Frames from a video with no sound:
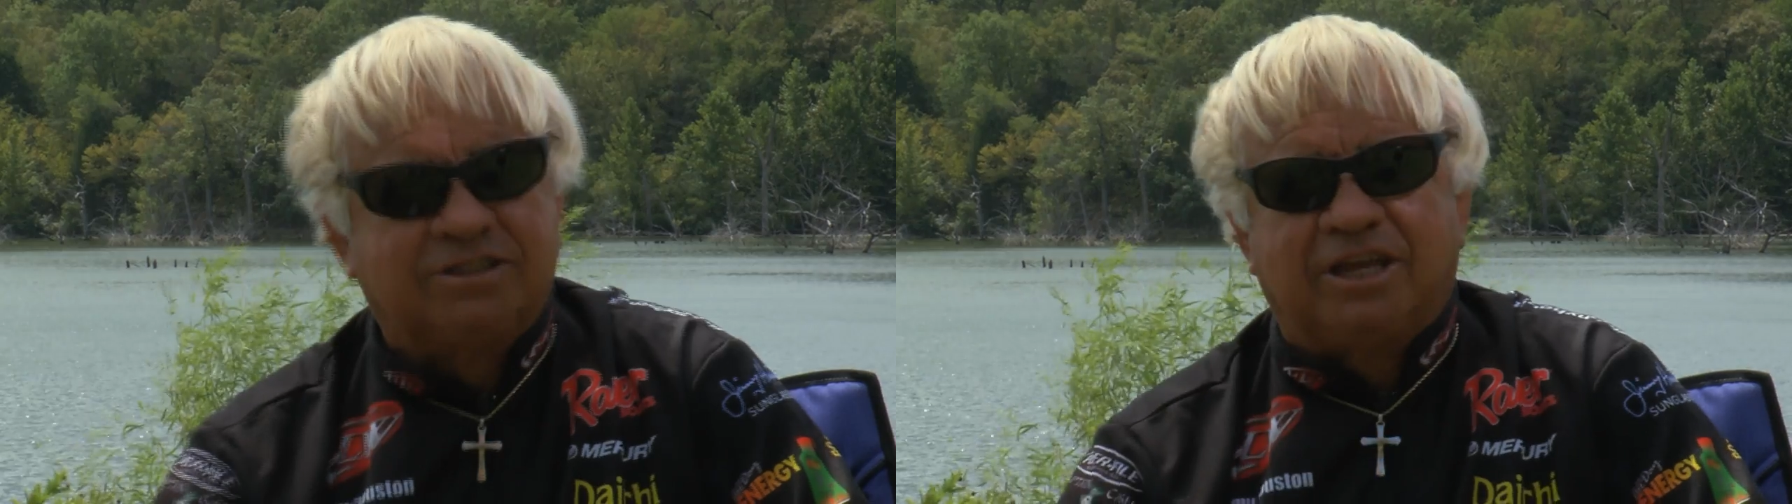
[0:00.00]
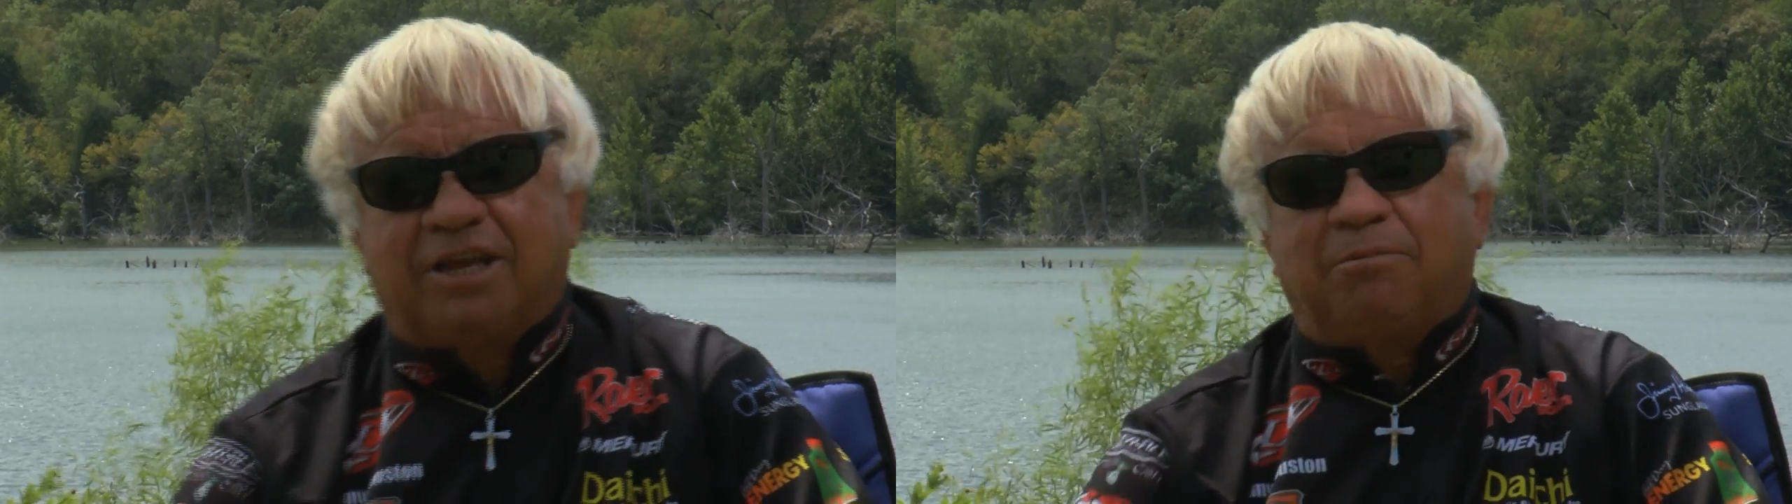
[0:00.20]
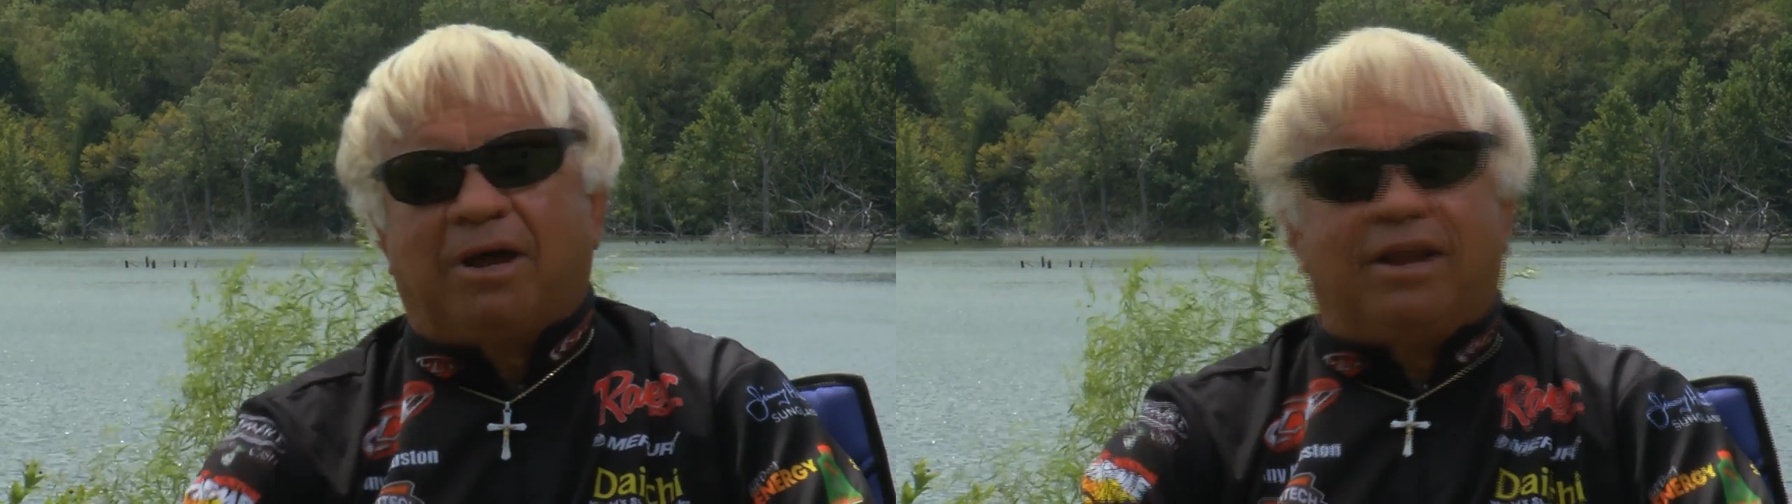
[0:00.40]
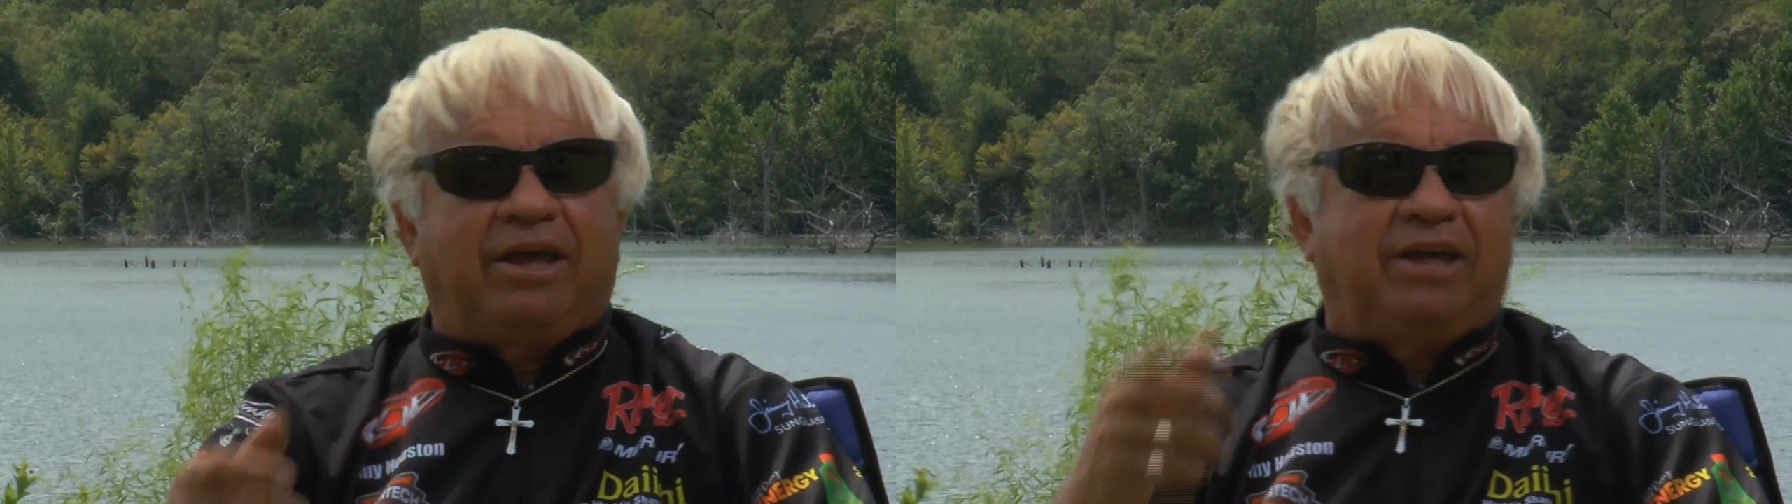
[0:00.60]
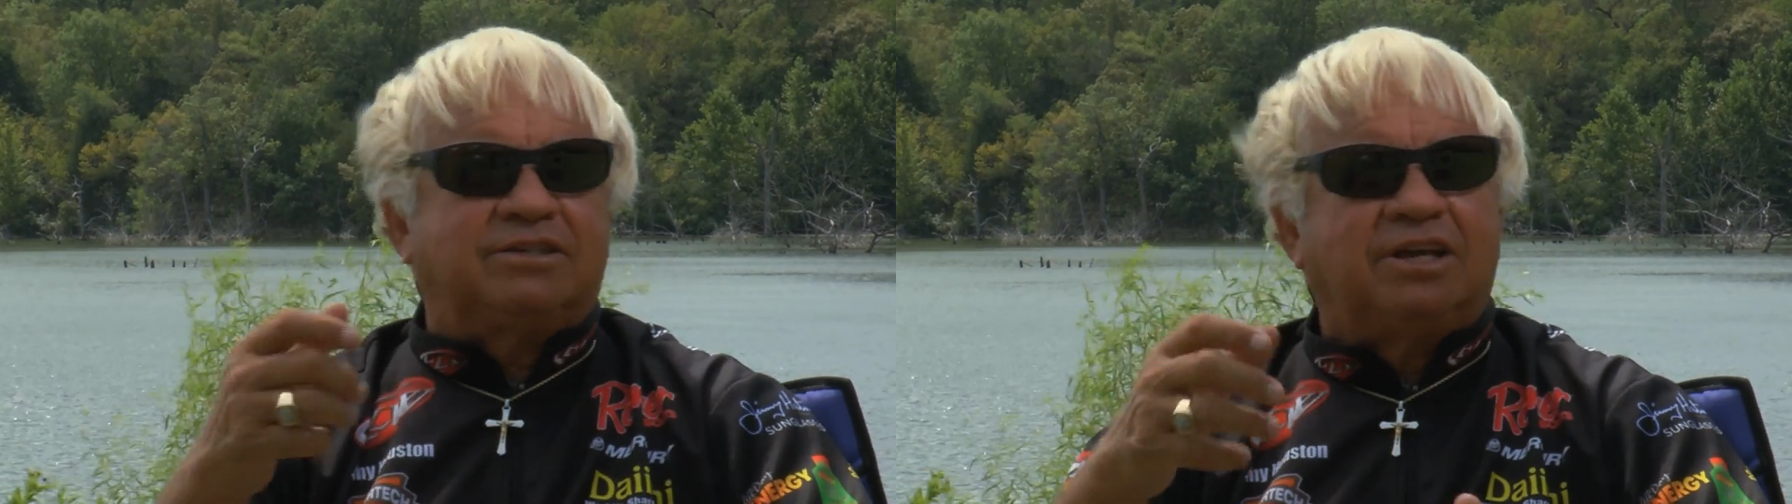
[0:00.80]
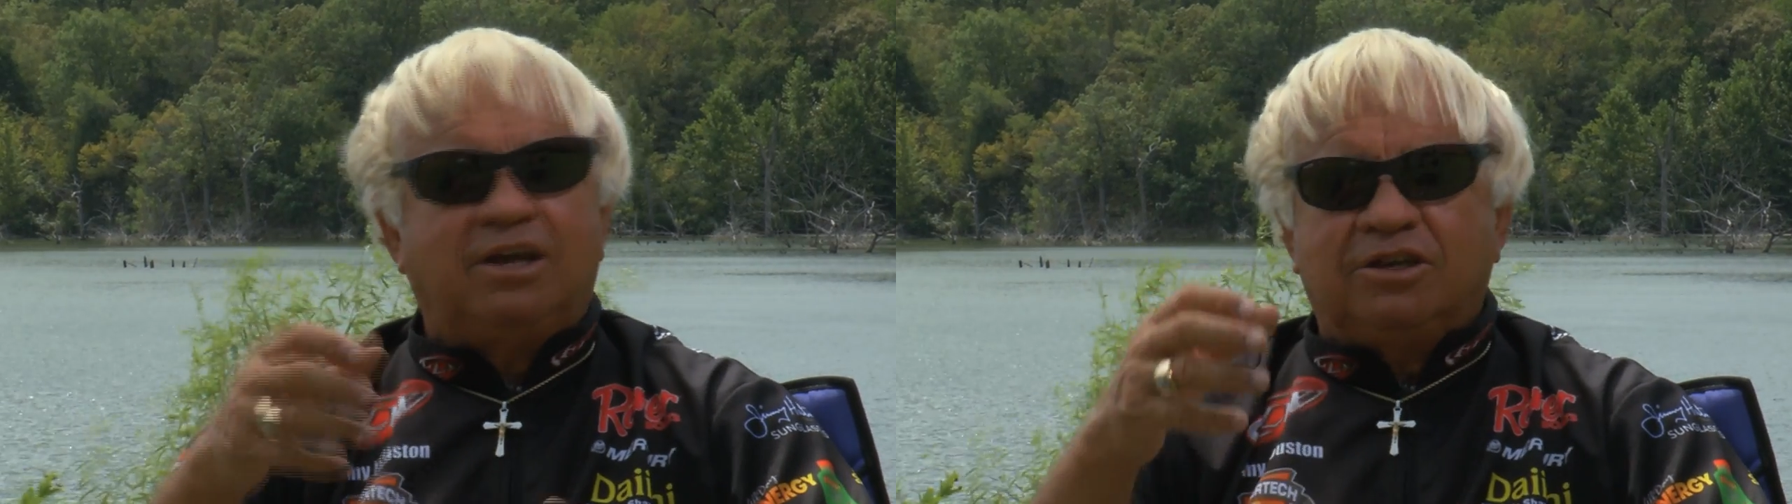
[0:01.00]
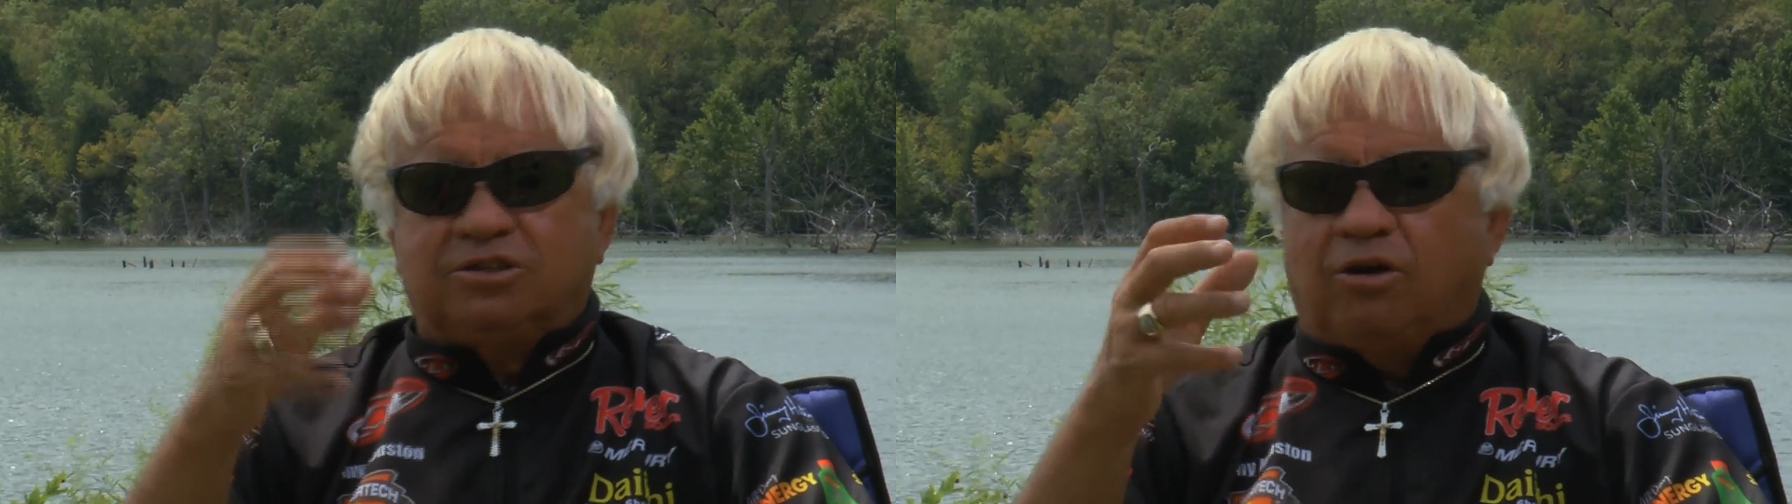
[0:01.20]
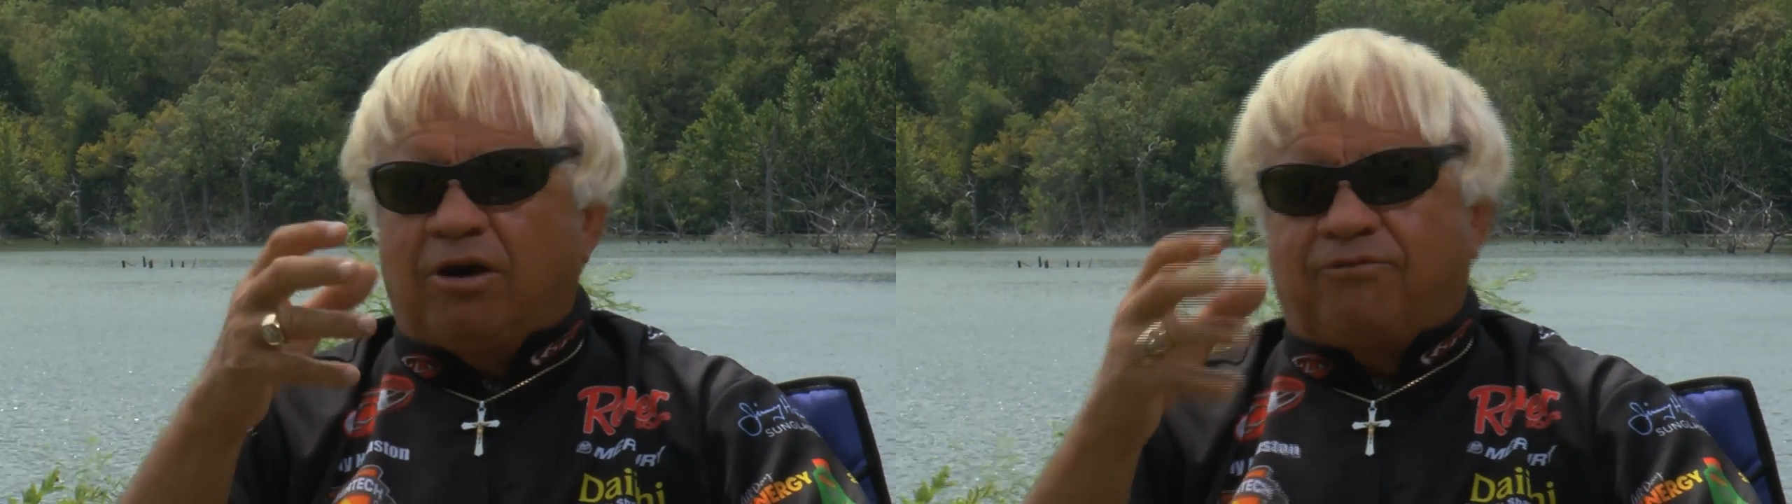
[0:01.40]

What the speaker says: sticking my legs. So